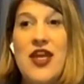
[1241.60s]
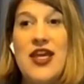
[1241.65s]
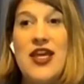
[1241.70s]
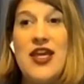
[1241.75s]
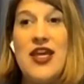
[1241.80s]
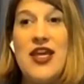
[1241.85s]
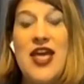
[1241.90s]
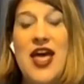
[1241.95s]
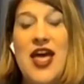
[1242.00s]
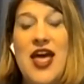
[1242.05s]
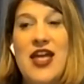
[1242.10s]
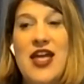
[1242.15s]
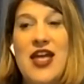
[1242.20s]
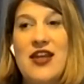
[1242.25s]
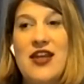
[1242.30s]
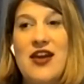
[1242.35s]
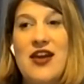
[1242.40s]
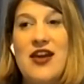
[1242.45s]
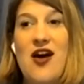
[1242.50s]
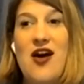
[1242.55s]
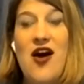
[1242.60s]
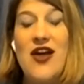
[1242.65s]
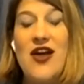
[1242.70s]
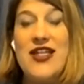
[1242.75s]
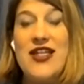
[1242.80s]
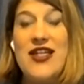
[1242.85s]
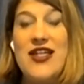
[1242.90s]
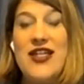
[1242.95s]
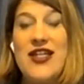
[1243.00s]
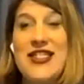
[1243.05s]
Then again,
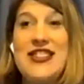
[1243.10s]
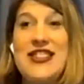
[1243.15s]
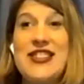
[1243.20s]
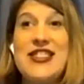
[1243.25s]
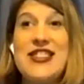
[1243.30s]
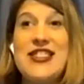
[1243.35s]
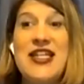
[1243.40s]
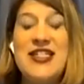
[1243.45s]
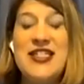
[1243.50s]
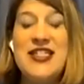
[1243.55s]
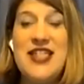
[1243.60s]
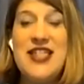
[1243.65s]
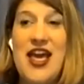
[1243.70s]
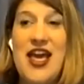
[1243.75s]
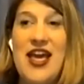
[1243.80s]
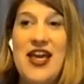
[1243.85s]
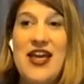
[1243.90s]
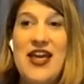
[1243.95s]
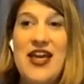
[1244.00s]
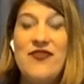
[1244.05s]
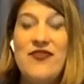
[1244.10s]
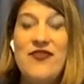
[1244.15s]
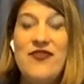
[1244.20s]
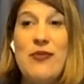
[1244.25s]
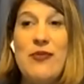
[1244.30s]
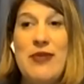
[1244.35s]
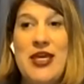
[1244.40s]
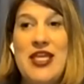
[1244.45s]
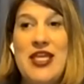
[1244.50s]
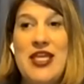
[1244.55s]
on a Sunday,
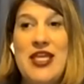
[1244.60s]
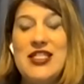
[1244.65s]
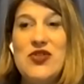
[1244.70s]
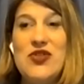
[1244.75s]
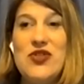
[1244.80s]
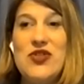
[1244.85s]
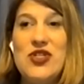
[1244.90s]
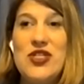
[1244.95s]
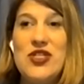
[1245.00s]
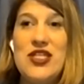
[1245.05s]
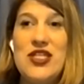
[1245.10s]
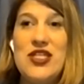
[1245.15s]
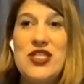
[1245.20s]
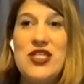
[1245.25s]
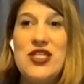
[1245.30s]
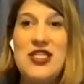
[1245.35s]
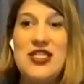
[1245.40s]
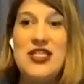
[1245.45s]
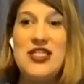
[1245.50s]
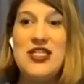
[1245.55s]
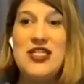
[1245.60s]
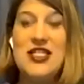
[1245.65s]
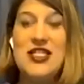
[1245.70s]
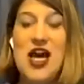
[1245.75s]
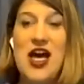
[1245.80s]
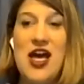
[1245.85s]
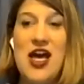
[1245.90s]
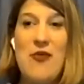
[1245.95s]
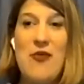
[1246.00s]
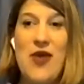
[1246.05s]
for me, that's usually the
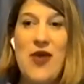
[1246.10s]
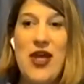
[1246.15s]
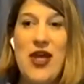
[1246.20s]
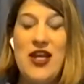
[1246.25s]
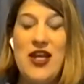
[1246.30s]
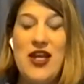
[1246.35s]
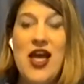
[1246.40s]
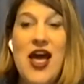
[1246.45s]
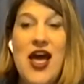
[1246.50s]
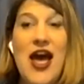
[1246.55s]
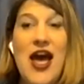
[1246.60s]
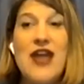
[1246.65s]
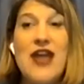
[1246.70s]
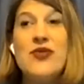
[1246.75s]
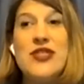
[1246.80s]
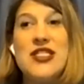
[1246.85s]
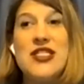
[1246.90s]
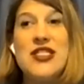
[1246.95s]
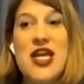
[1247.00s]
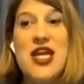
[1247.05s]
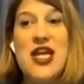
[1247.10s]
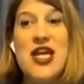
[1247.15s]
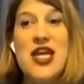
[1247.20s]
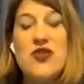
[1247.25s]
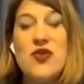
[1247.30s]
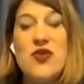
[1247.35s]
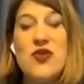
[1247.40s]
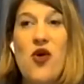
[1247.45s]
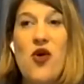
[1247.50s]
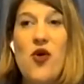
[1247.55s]
time when I don't
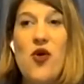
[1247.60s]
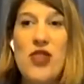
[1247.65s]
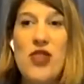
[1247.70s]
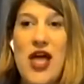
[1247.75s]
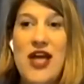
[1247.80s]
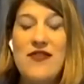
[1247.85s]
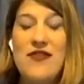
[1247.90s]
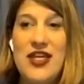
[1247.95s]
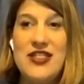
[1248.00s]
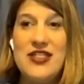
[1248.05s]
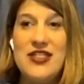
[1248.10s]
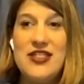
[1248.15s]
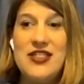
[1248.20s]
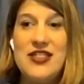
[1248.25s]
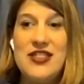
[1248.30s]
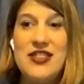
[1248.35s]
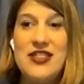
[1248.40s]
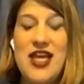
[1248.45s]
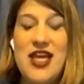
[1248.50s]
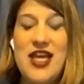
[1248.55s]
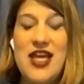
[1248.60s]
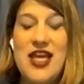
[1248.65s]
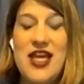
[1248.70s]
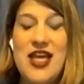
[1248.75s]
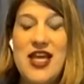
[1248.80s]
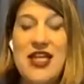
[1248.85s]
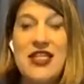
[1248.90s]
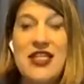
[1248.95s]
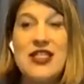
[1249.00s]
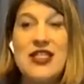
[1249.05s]
schedule a whole lot of things.
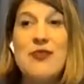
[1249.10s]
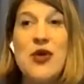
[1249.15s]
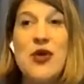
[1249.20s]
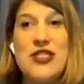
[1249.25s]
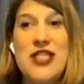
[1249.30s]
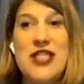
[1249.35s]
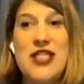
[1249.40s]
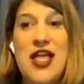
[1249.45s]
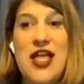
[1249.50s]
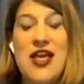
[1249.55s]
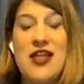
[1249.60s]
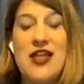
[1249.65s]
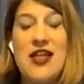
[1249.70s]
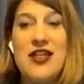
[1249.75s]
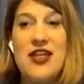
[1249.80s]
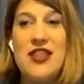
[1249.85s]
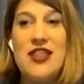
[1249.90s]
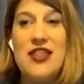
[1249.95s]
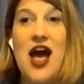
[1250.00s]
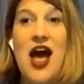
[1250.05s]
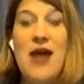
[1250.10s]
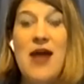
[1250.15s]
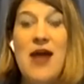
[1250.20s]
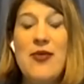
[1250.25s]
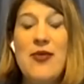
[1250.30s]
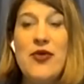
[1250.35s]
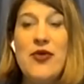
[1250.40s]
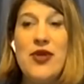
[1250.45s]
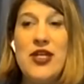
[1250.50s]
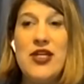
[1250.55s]
And it's most likely that
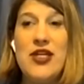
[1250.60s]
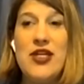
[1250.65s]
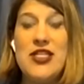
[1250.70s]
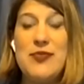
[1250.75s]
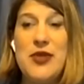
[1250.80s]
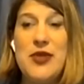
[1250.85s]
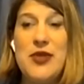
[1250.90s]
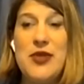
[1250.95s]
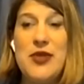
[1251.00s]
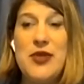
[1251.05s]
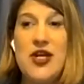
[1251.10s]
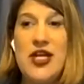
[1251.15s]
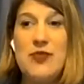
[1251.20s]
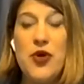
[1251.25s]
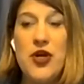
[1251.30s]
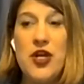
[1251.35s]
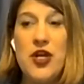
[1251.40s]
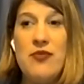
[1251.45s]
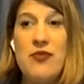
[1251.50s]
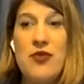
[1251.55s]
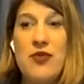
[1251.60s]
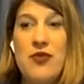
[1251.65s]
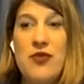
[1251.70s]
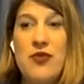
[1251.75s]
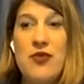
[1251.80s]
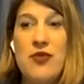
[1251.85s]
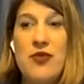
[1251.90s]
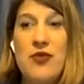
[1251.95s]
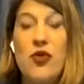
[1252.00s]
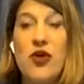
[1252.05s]
I'm going to experience
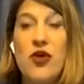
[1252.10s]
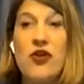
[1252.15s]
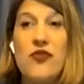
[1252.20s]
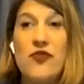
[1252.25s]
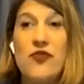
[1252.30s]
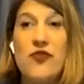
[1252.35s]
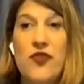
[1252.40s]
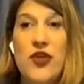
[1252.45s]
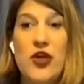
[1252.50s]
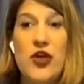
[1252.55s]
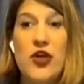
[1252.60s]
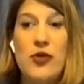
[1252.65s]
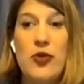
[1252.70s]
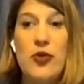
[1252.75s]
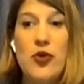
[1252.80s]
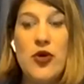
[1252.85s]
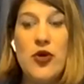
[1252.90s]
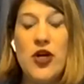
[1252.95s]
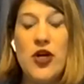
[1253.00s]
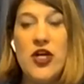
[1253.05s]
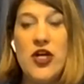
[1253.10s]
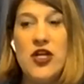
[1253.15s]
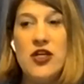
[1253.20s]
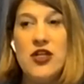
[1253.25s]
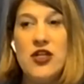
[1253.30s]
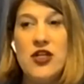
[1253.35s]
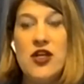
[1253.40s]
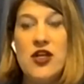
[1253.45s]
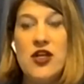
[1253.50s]
boredom or feel bored